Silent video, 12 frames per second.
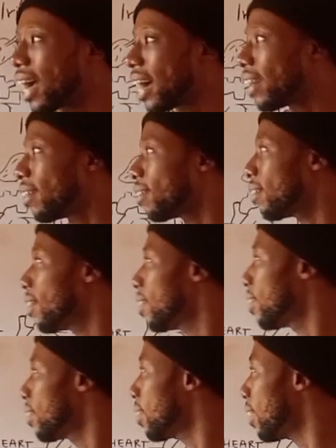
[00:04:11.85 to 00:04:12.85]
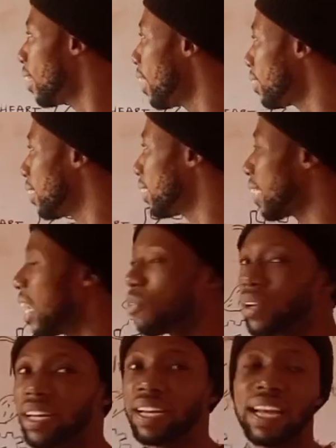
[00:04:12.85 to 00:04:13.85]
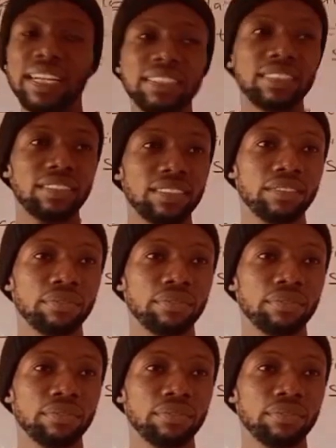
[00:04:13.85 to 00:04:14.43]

eye. The next is salivary gland.